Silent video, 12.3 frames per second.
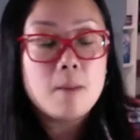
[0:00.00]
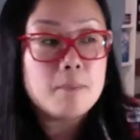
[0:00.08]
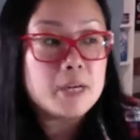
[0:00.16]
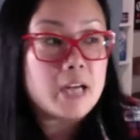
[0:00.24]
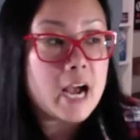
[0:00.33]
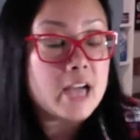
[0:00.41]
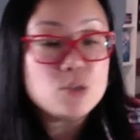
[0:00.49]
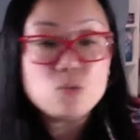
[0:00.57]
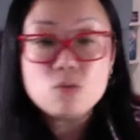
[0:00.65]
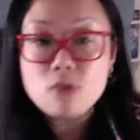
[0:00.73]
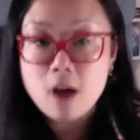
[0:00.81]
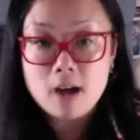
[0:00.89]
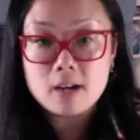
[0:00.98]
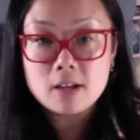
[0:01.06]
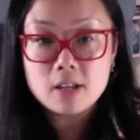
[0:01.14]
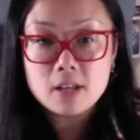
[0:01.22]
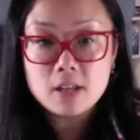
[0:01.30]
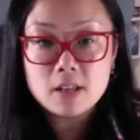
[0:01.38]
but I do not
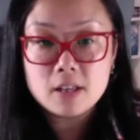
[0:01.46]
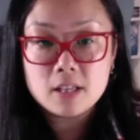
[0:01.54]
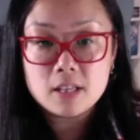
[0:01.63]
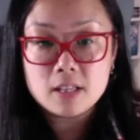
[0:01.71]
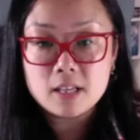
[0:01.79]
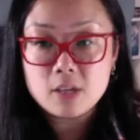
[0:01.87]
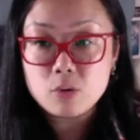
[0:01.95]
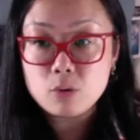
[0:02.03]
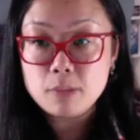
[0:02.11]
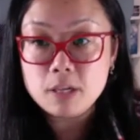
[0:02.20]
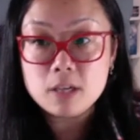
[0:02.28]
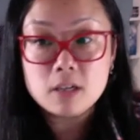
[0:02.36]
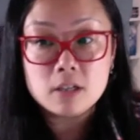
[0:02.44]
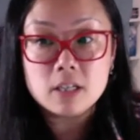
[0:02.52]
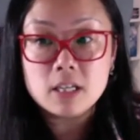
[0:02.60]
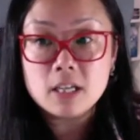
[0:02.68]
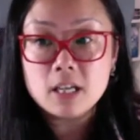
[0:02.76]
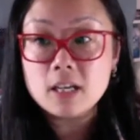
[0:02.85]
think that he would be a good
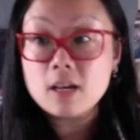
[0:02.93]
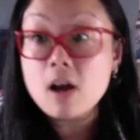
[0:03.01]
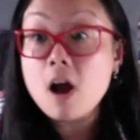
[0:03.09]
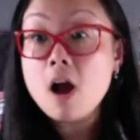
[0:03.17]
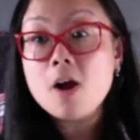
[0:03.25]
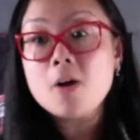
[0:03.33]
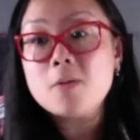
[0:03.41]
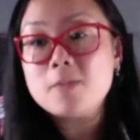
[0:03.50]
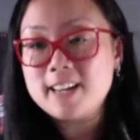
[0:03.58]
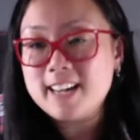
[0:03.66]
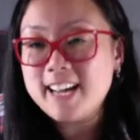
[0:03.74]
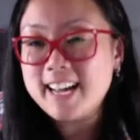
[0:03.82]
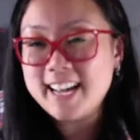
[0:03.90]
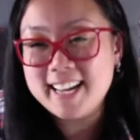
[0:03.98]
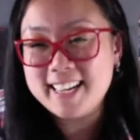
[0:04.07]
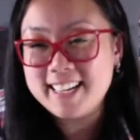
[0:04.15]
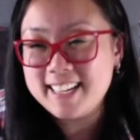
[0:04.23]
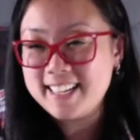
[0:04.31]
king. Oh my god,
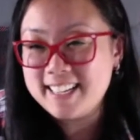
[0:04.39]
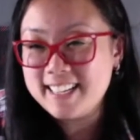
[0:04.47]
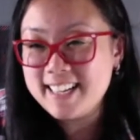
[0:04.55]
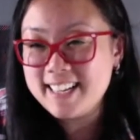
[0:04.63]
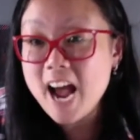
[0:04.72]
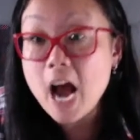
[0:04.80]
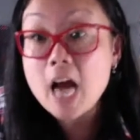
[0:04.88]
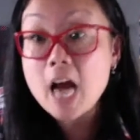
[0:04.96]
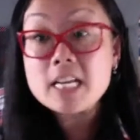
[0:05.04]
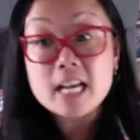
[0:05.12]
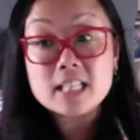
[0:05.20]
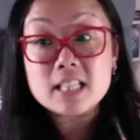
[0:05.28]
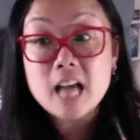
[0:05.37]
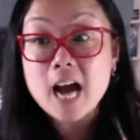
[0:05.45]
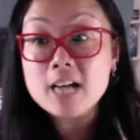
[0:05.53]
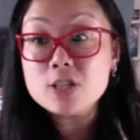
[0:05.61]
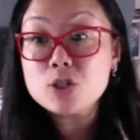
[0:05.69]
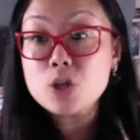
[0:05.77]
hi. Yes,
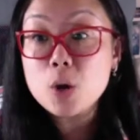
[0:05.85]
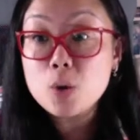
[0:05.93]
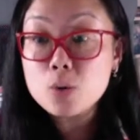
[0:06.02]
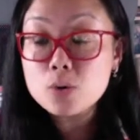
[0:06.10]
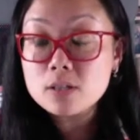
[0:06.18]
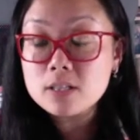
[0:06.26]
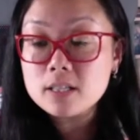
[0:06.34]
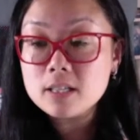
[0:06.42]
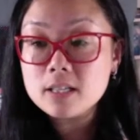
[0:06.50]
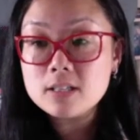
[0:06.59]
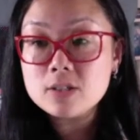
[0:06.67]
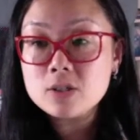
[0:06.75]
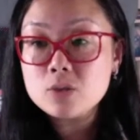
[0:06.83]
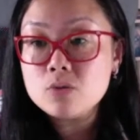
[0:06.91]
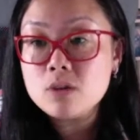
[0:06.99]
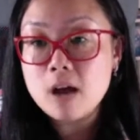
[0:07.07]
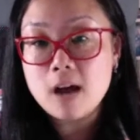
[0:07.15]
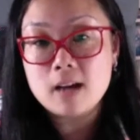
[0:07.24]
I totally do
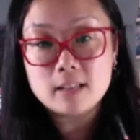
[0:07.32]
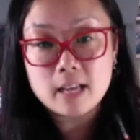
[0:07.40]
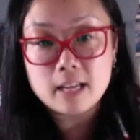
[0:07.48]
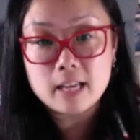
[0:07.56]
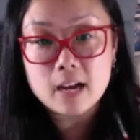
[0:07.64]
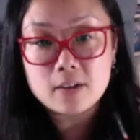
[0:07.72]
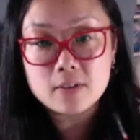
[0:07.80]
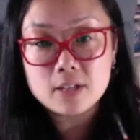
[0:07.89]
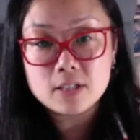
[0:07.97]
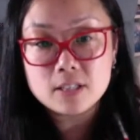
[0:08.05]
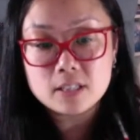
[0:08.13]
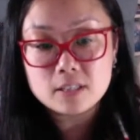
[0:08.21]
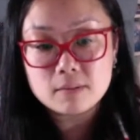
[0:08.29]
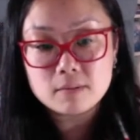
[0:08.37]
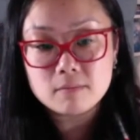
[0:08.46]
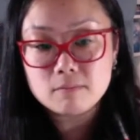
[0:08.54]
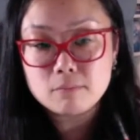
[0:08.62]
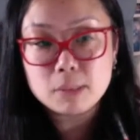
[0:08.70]
not like how they just
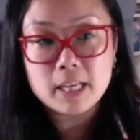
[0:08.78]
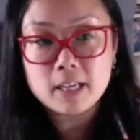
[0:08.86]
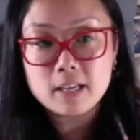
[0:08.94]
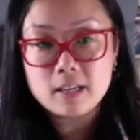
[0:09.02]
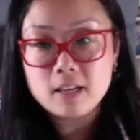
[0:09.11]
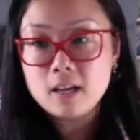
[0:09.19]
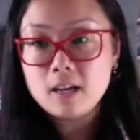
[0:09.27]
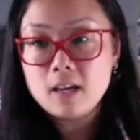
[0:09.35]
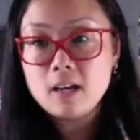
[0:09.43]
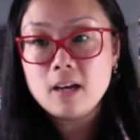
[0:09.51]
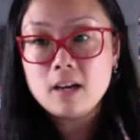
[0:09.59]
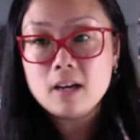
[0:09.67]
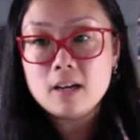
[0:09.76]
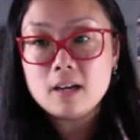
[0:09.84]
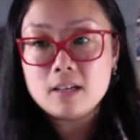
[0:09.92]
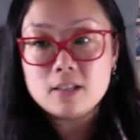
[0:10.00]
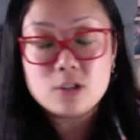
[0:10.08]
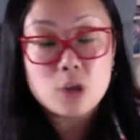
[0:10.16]
played
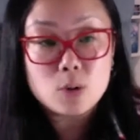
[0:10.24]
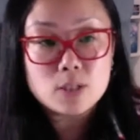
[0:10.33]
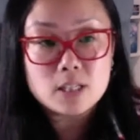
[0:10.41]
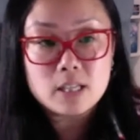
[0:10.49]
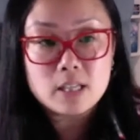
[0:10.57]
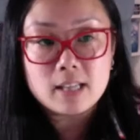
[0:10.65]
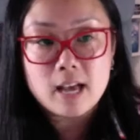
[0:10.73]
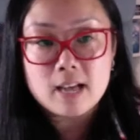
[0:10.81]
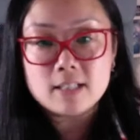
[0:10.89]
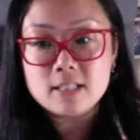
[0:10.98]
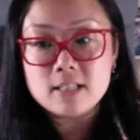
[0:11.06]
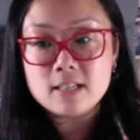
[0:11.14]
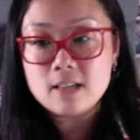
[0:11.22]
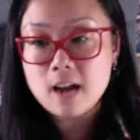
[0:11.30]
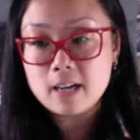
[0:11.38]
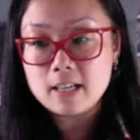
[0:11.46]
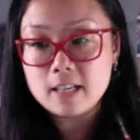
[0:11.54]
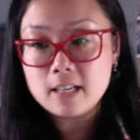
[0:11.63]
Ghost like that and did
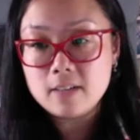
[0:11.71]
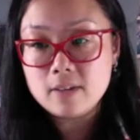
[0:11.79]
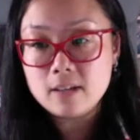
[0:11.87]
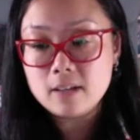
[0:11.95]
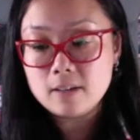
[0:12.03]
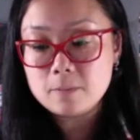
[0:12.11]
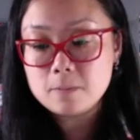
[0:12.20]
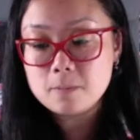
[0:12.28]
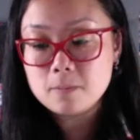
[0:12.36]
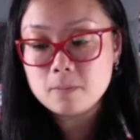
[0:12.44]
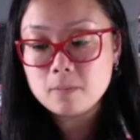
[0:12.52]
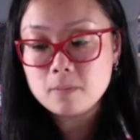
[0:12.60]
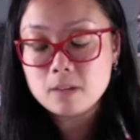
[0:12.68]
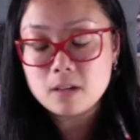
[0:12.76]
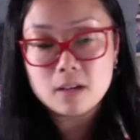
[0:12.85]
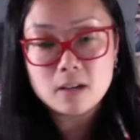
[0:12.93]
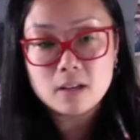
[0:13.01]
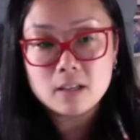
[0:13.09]
not even
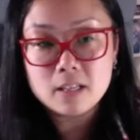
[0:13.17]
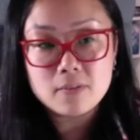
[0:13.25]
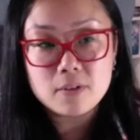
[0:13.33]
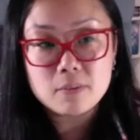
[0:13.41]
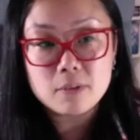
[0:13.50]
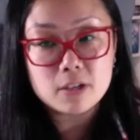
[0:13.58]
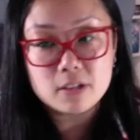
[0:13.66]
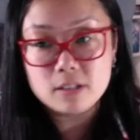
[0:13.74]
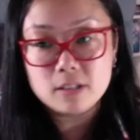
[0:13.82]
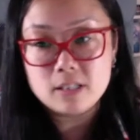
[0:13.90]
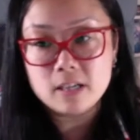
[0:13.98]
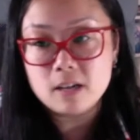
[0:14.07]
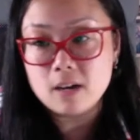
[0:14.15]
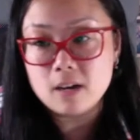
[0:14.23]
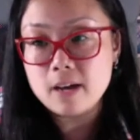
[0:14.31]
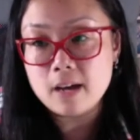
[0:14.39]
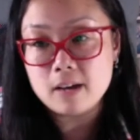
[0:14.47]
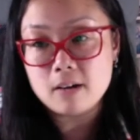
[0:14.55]
give him a good send off
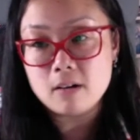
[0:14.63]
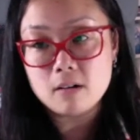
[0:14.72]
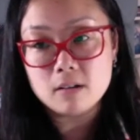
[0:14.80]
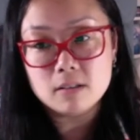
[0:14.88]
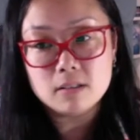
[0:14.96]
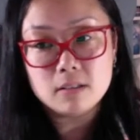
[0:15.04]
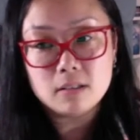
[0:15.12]
at all.